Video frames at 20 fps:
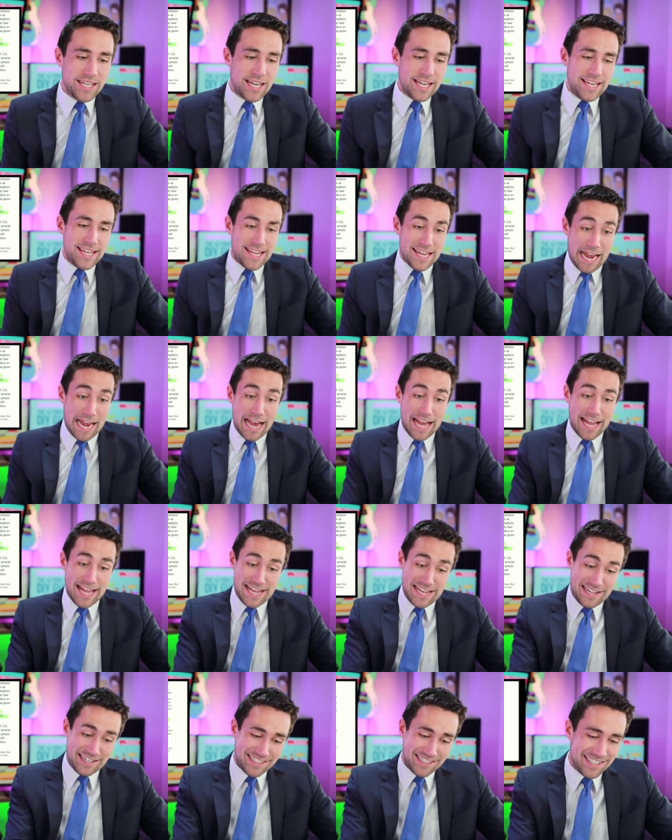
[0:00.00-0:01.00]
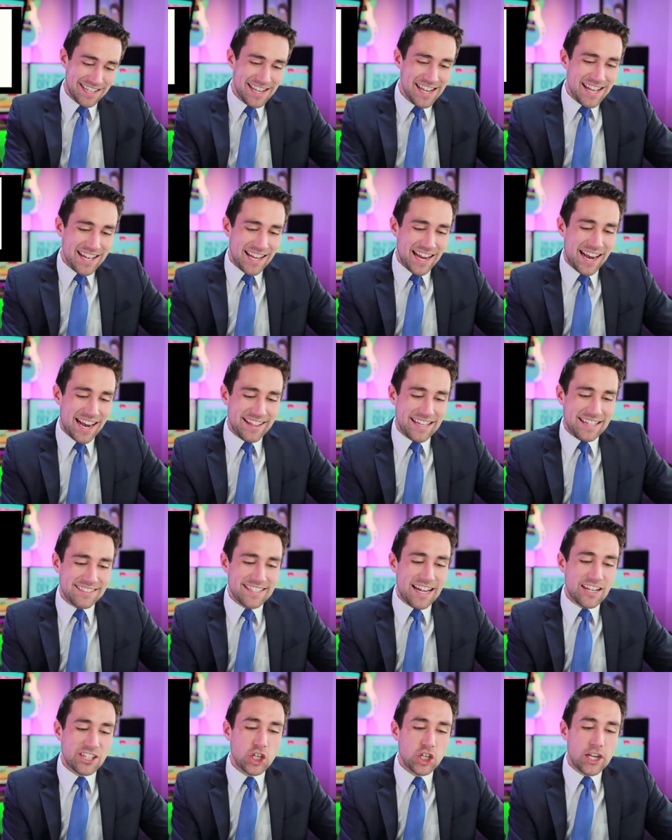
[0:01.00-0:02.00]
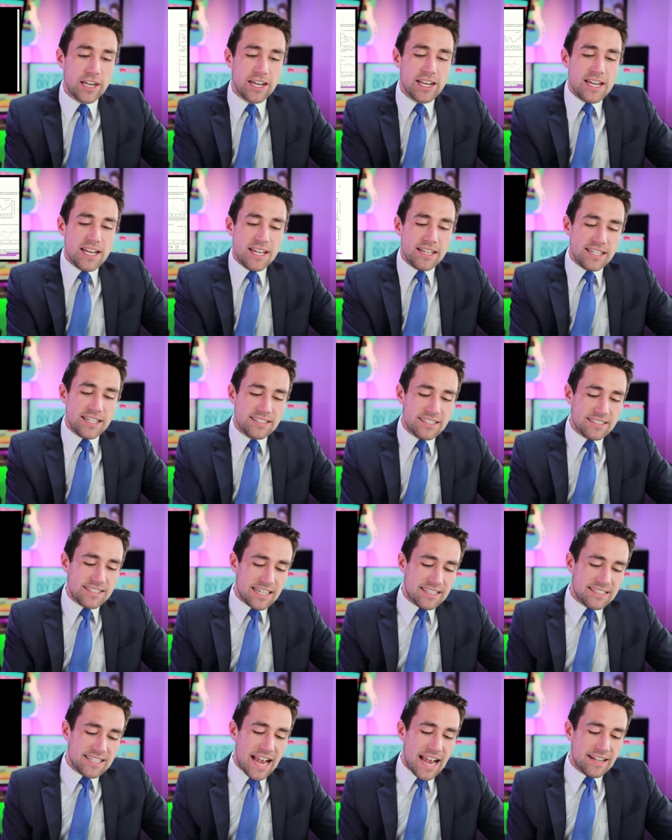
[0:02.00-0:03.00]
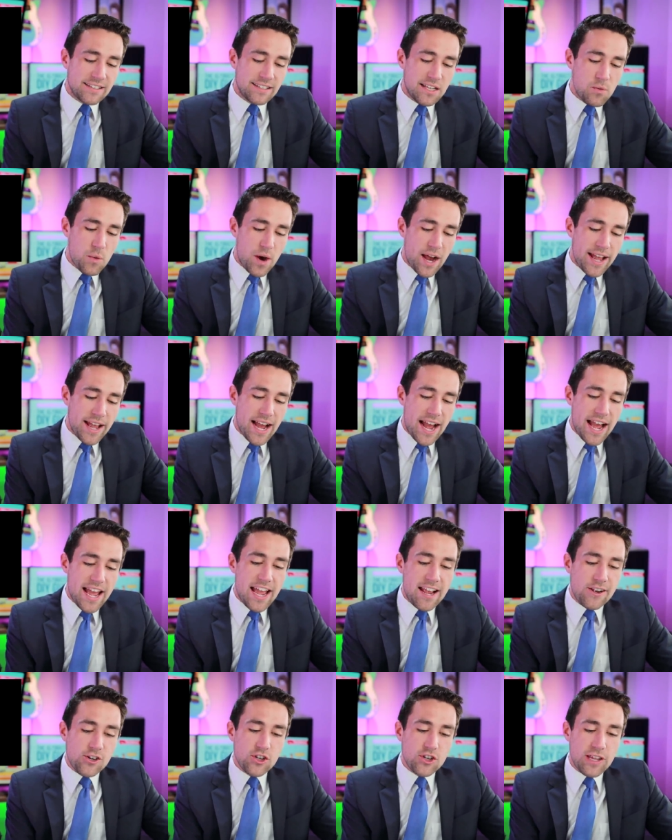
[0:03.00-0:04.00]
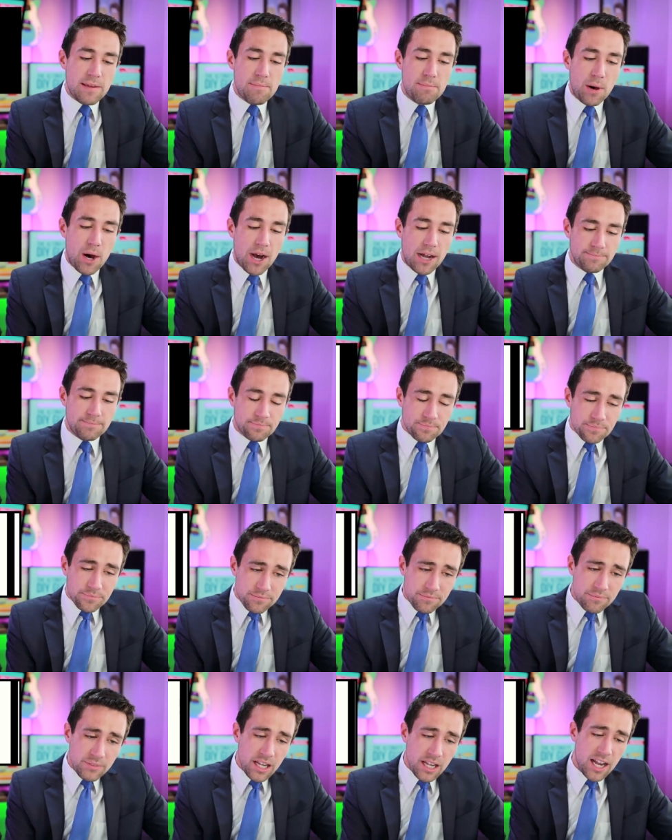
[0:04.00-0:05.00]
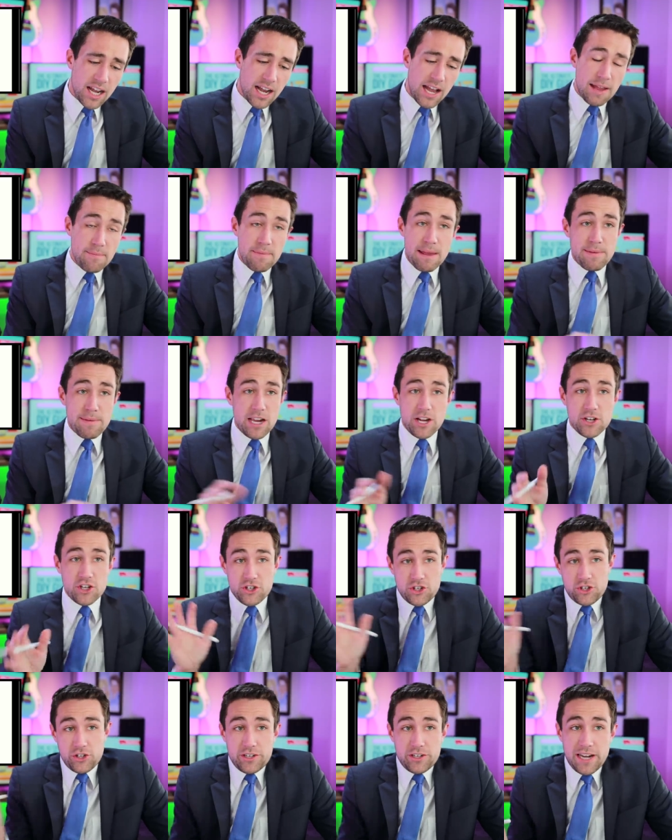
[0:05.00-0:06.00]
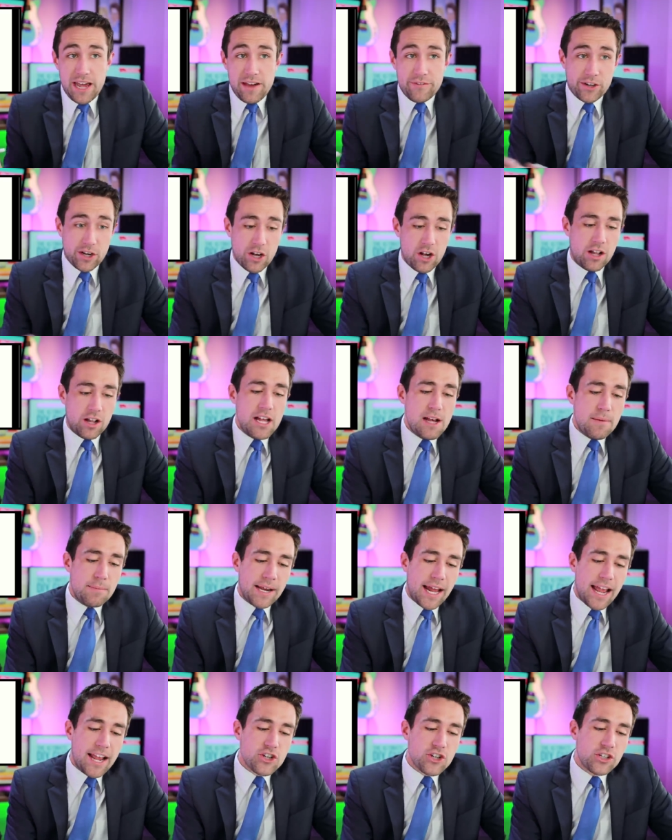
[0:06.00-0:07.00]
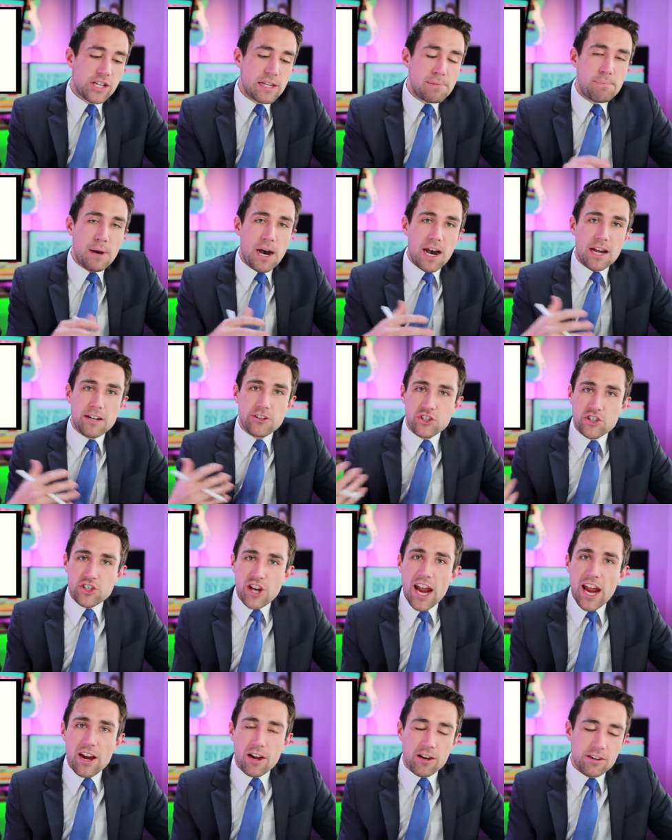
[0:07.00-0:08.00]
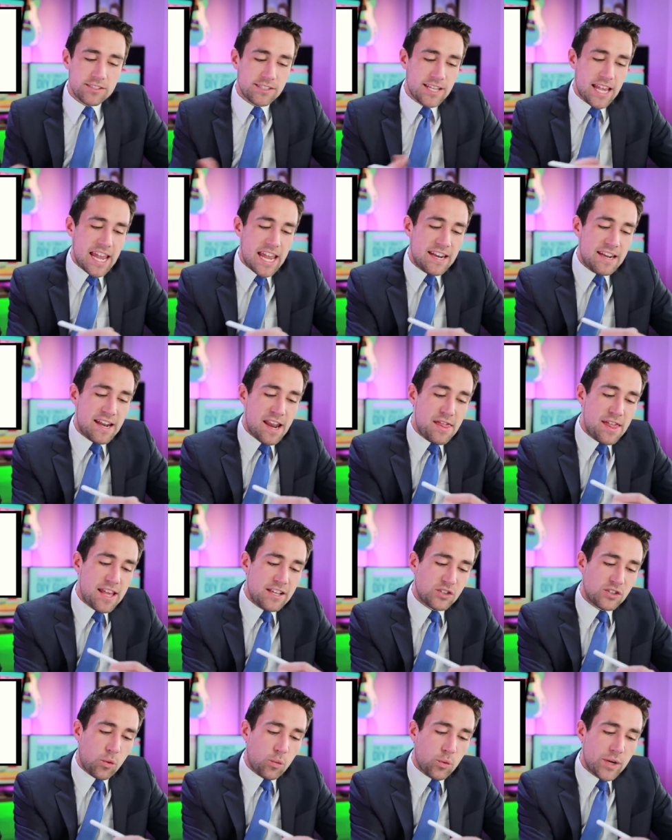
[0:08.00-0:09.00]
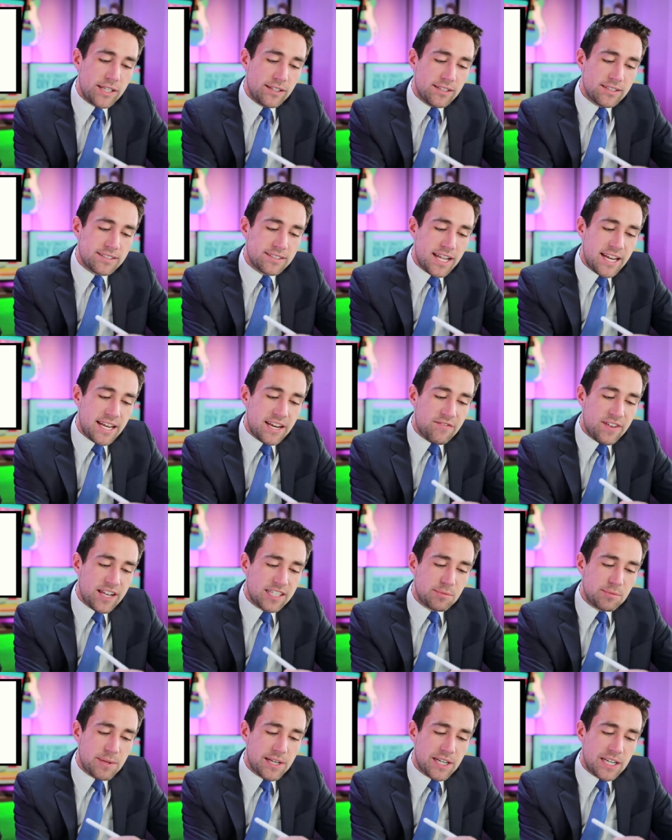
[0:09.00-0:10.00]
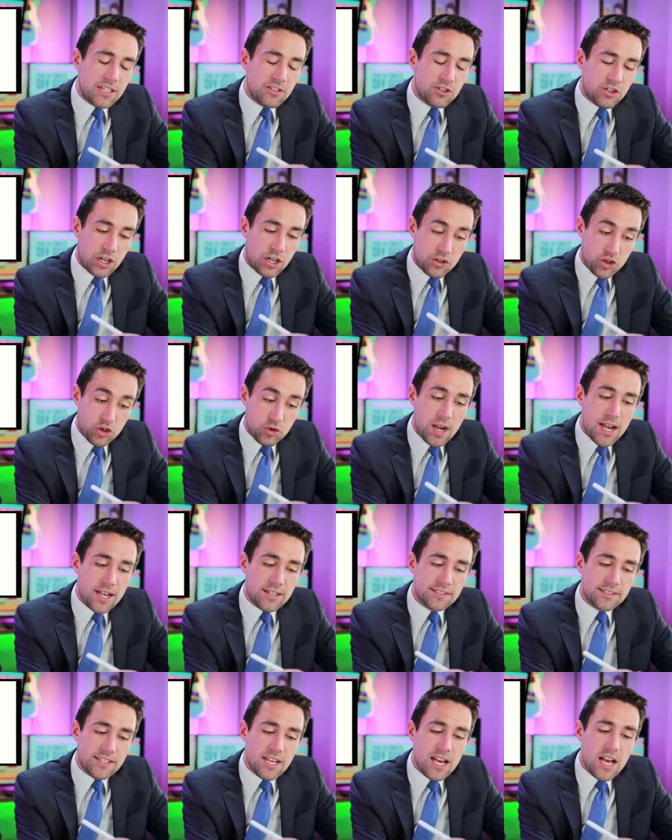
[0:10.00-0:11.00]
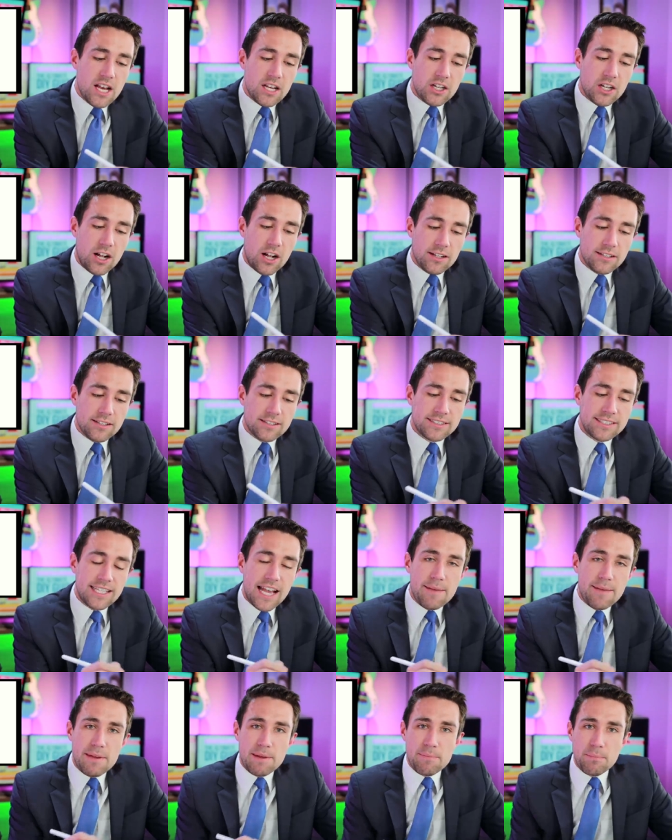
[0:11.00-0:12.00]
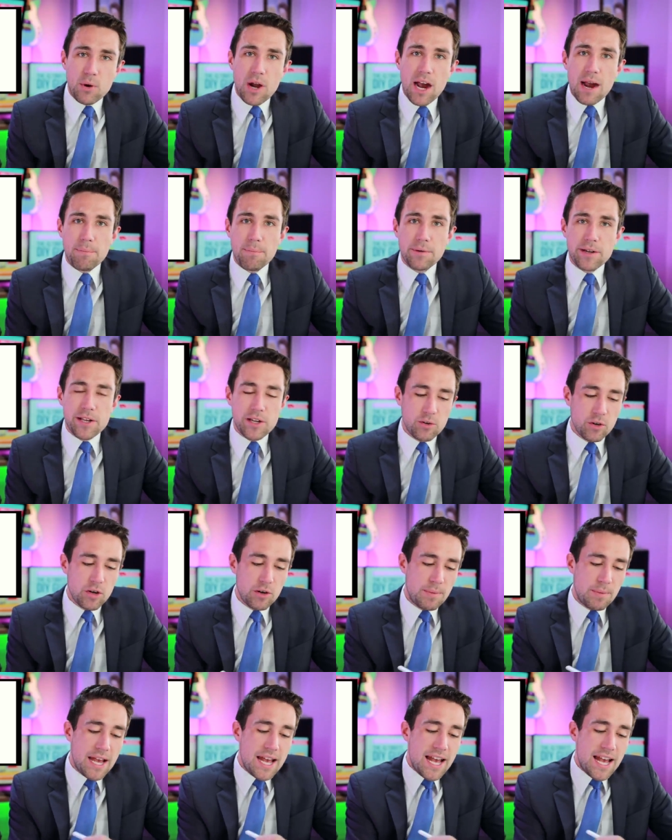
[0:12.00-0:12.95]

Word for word: Yikes. Uh, that's not good. This is exactly why I actually bought uh, and maybe I just shouldn't have it all, but I actually bought shares in this real estate investment uh, trust called Simon Property Group